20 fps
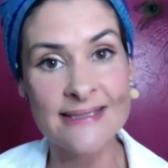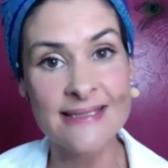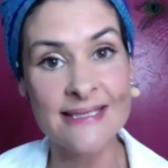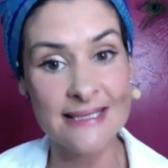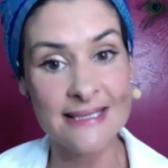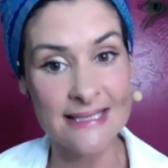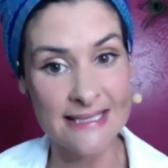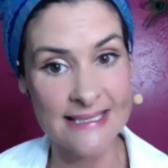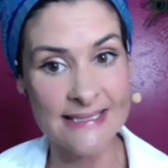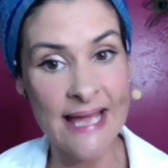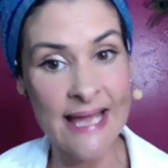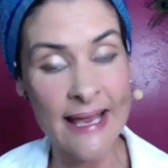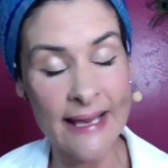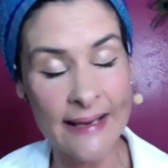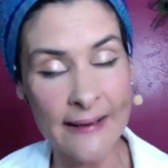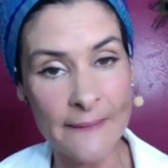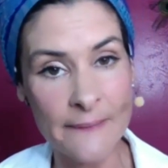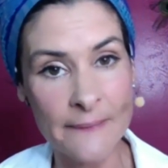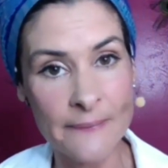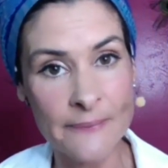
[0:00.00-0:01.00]
to this day.
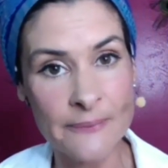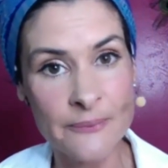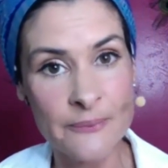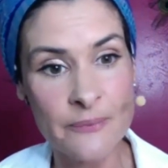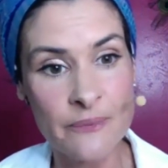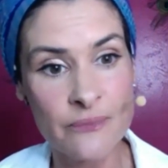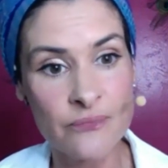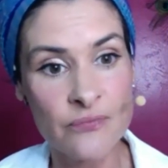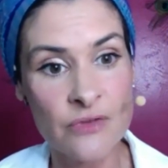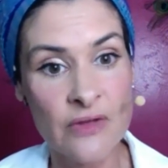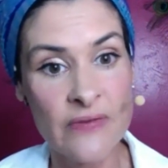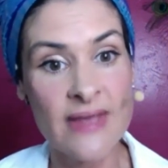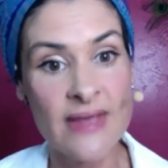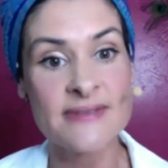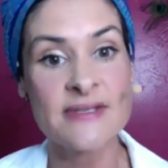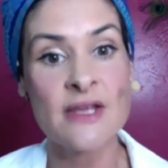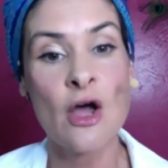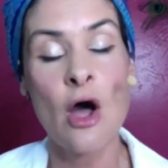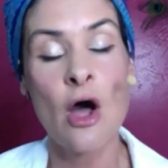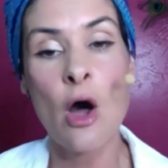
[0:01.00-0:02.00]
That's
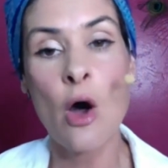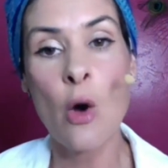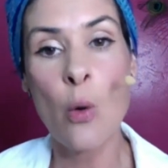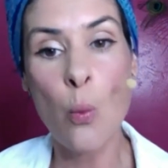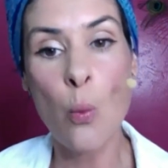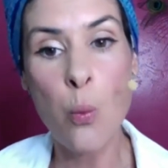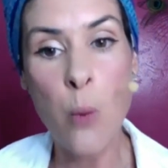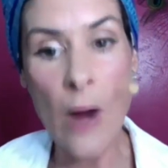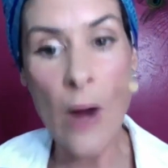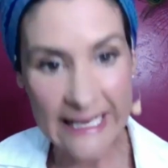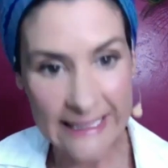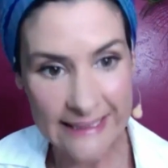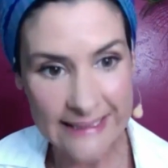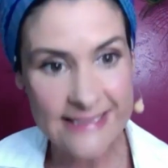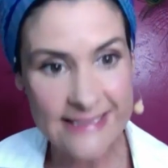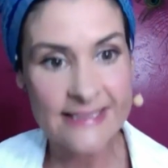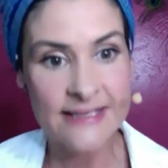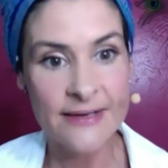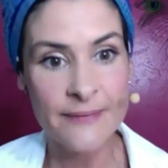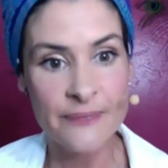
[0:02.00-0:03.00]
a
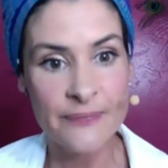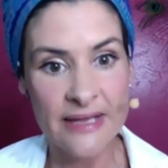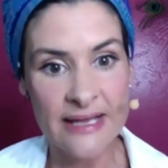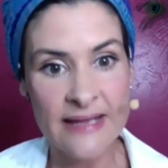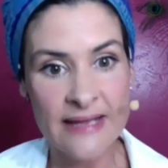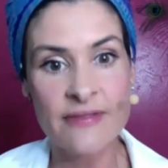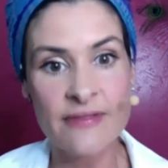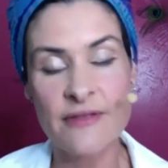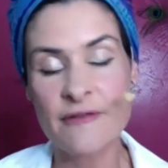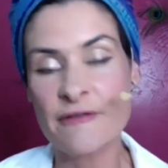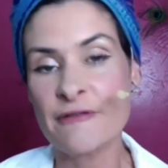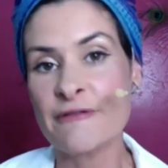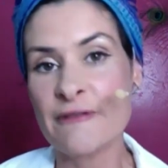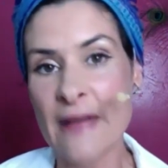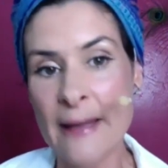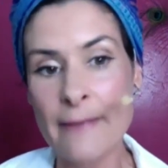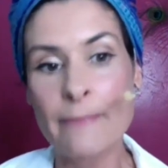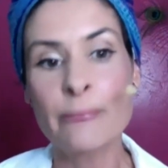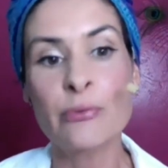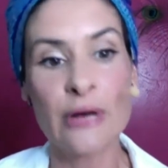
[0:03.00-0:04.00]
weight in the
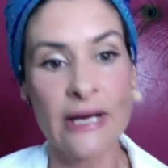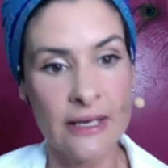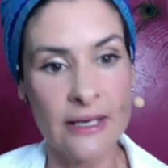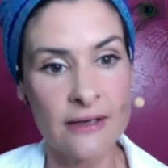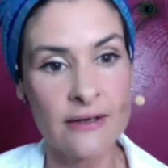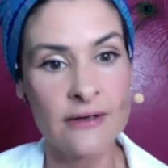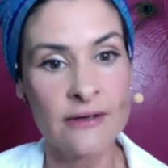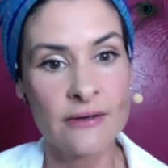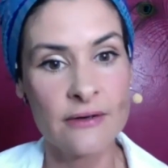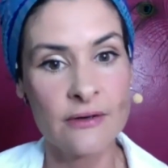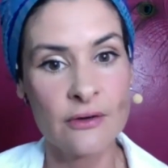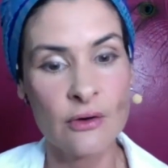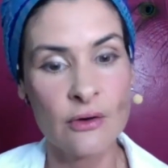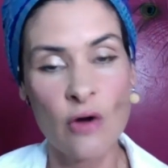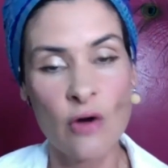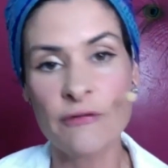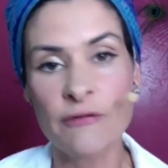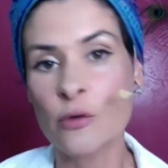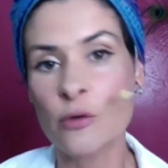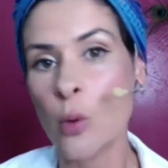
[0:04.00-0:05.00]
fabric
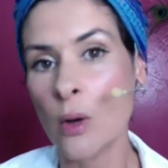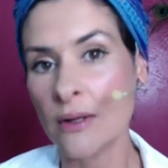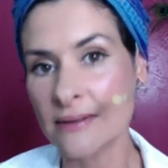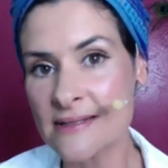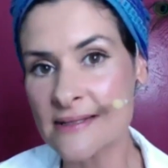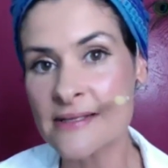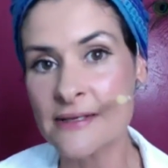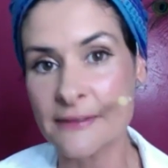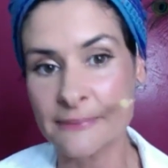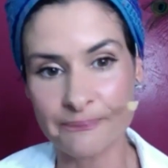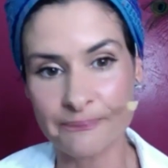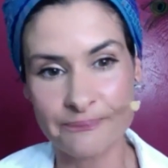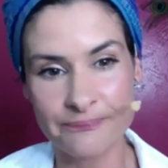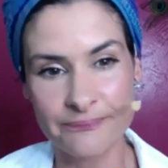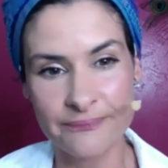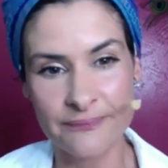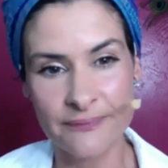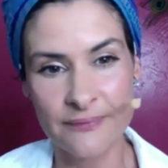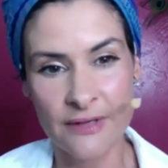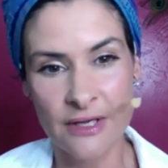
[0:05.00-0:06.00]
of quantum.
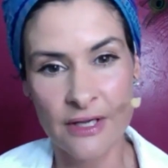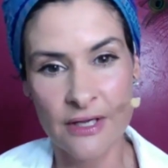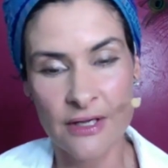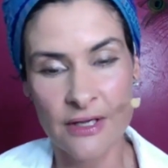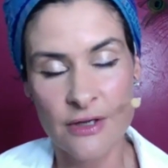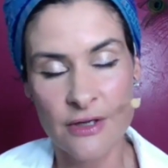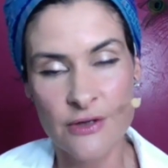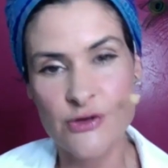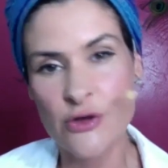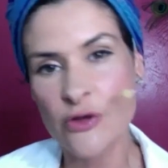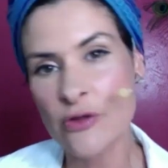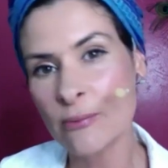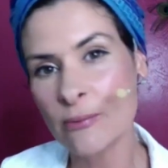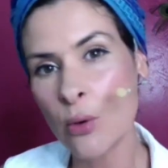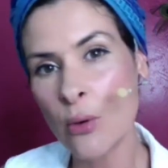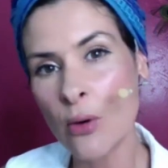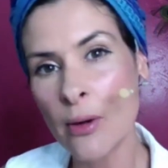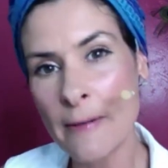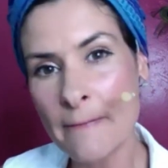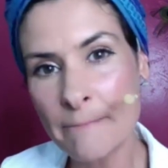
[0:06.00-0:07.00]
So the
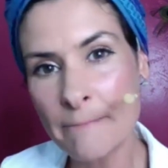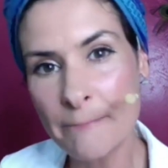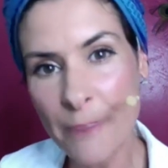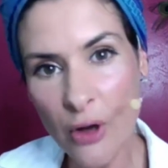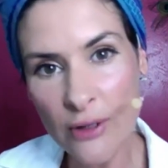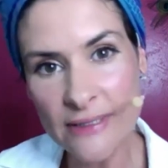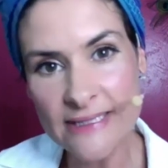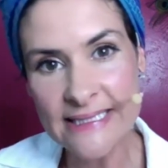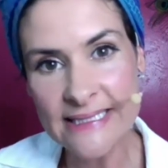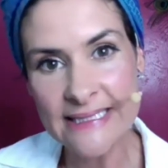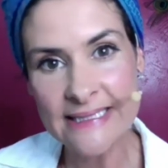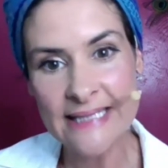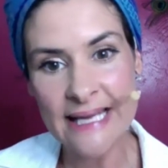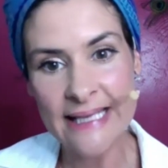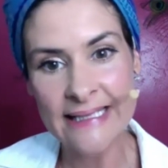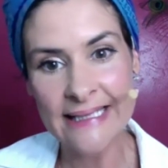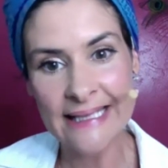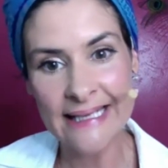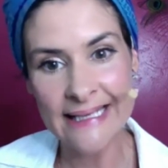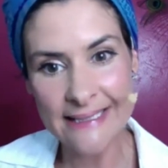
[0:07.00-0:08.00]
more embodied
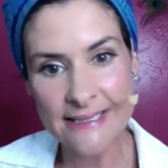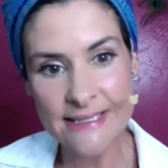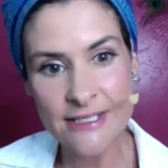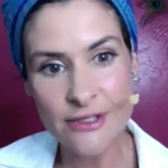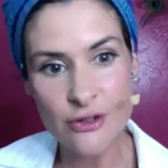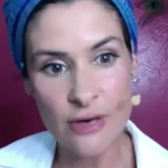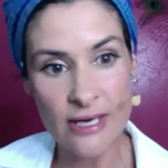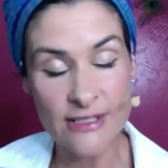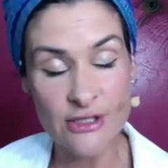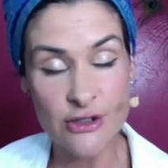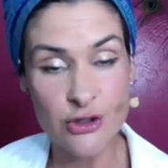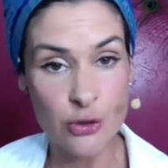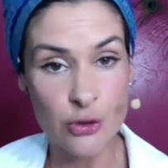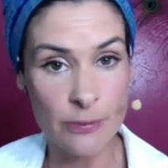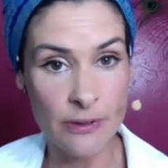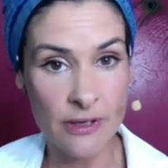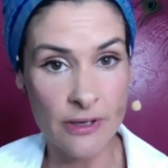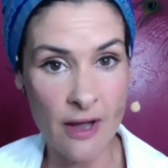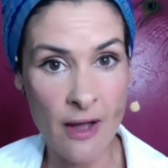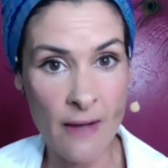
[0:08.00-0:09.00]
and integrated you
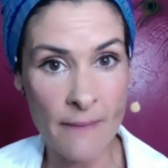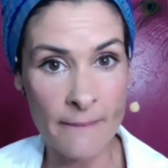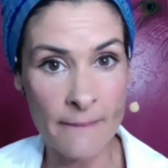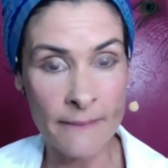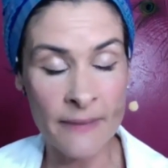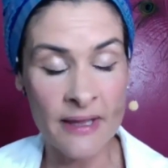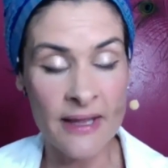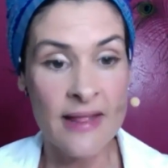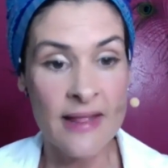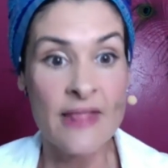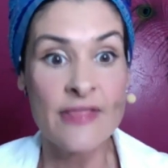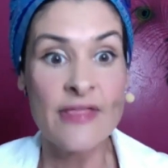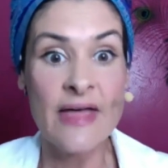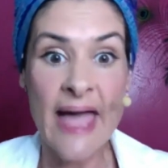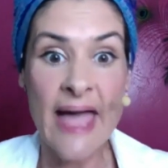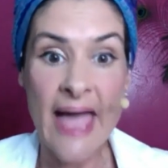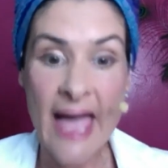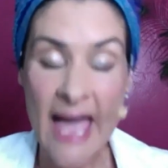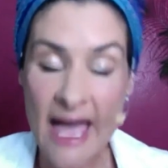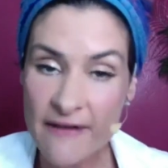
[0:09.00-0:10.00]
become, the
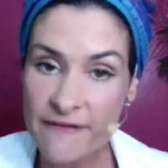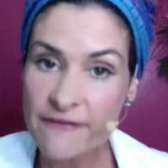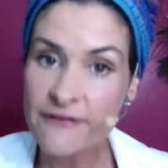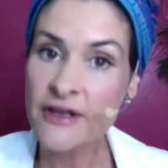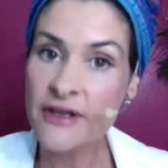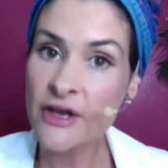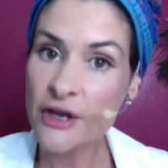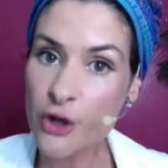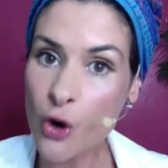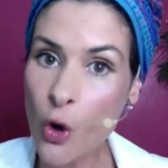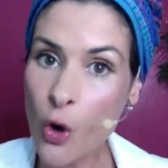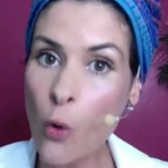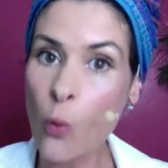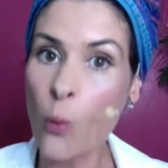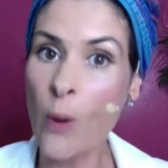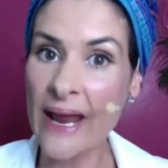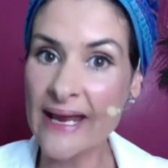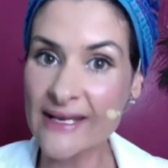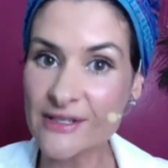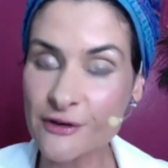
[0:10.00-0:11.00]
heavier your
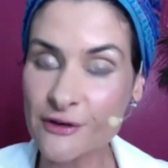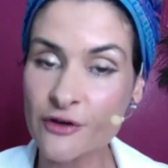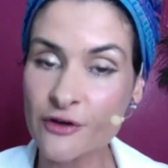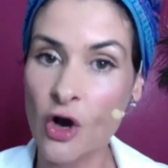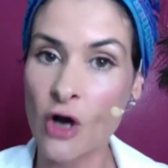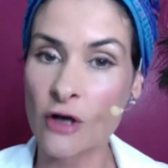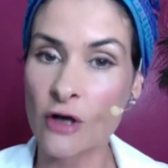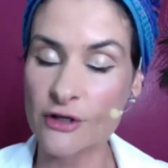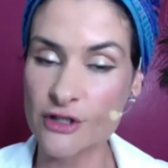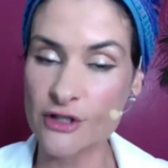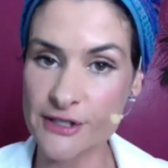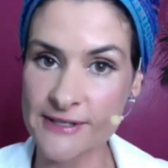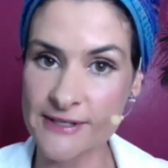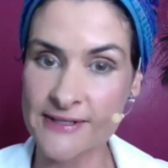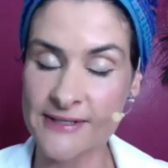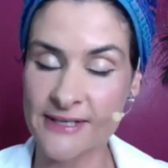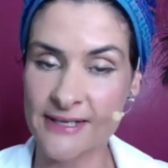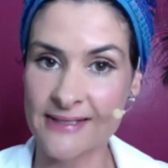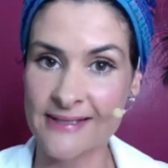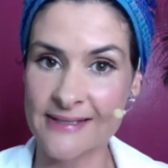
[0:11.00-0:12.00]
weight of
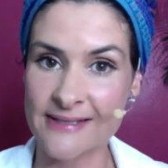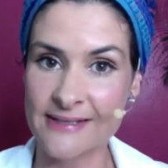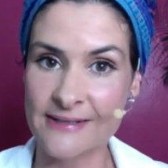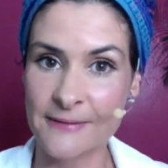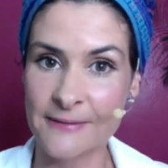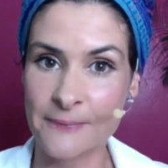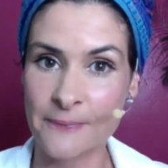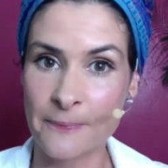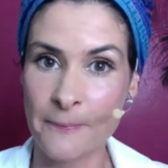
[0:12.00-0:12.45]
consciousness,